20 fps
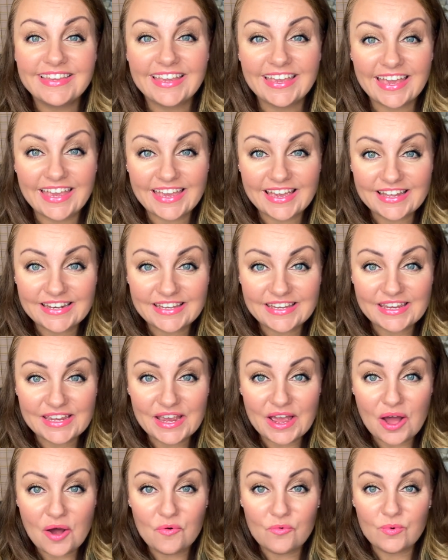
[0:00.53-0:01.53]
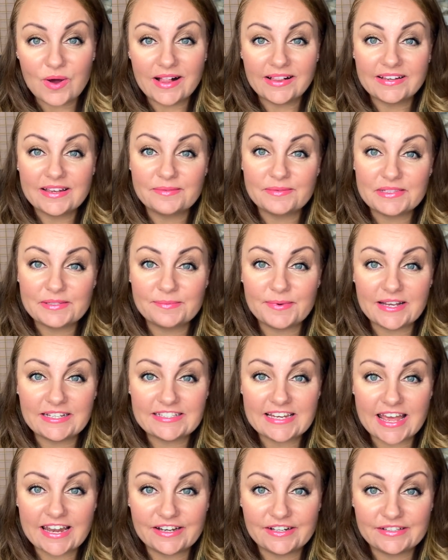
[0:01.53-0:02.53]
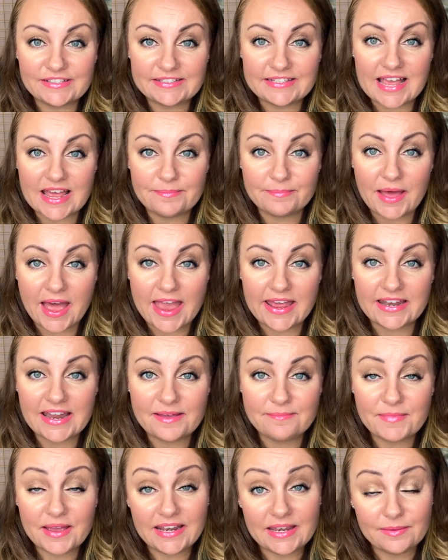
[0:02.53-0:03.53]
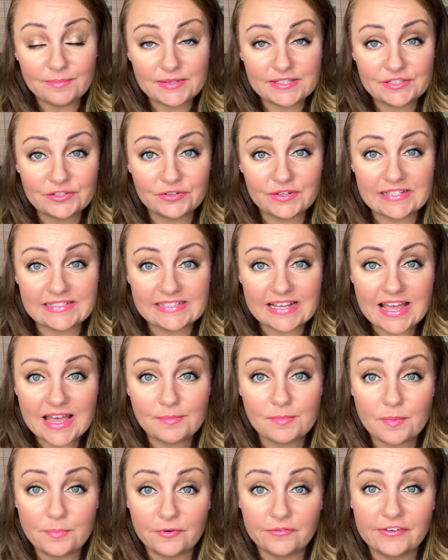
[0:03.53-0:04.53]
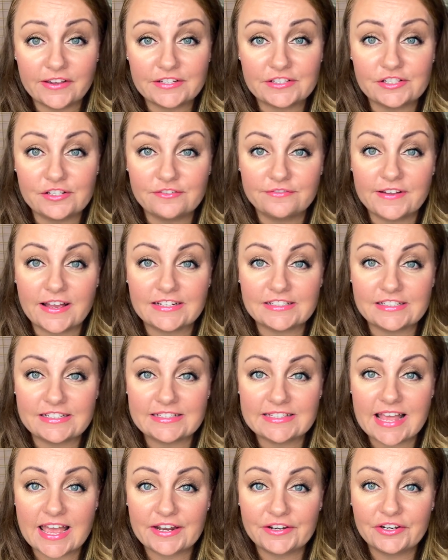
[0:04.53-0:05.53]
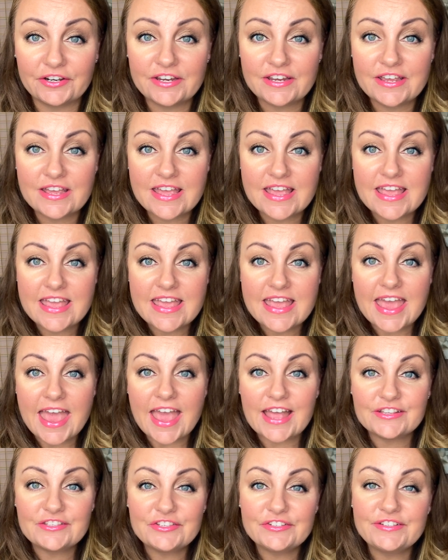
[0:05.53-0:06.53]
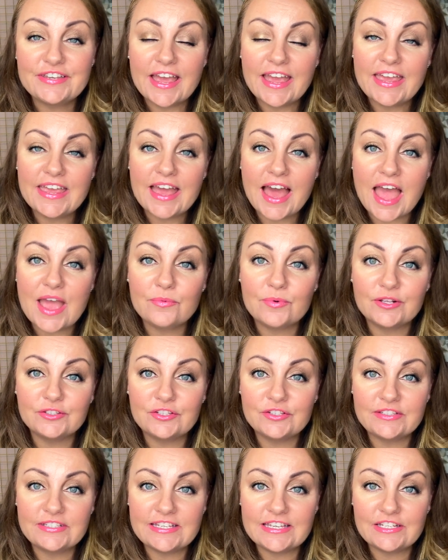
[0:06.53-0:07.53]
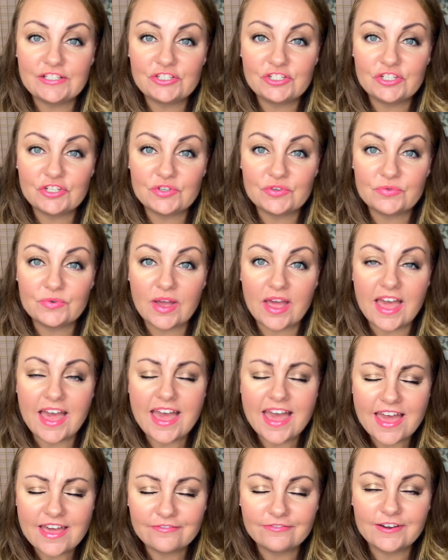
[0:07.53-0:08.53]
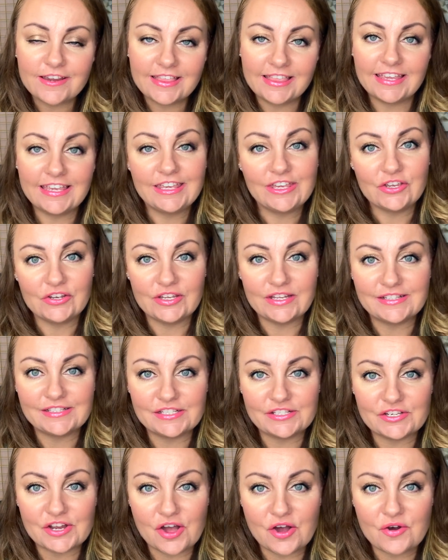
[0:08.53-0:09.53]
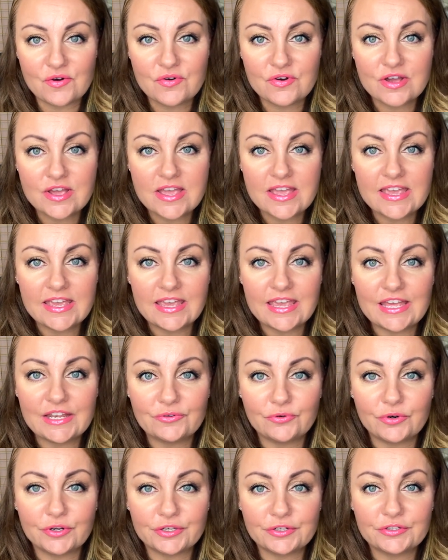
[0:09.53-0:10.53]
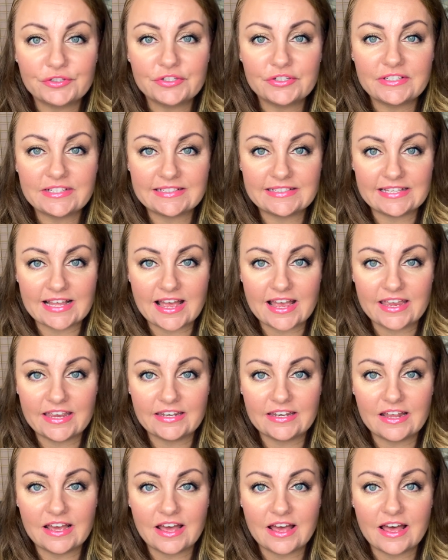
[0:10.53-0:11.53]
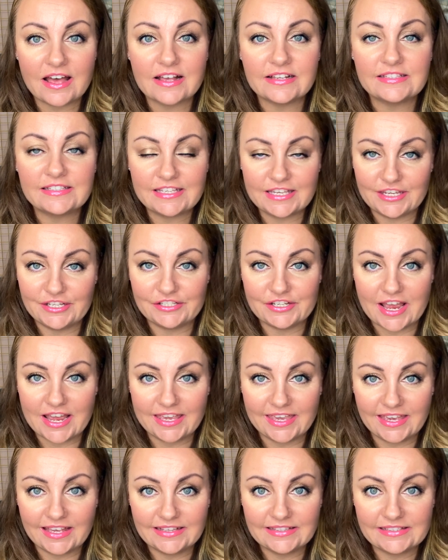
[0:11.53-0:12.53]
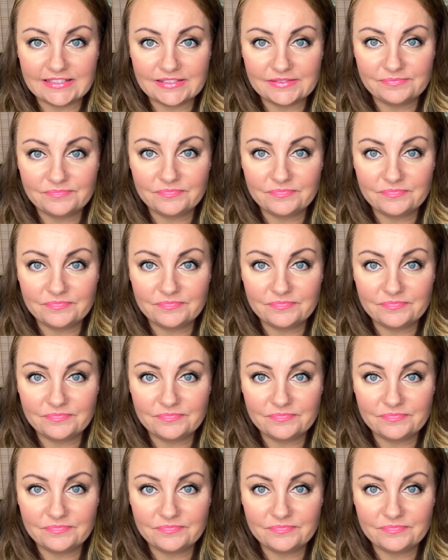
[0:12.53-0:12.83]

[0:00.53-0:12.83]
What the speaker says: Hey honey, welcome to my channel Design by Ida. My name is Teresa. I'm a professional fashion designer. And today I want to teach you everything you need to know in order to design a ski jacket.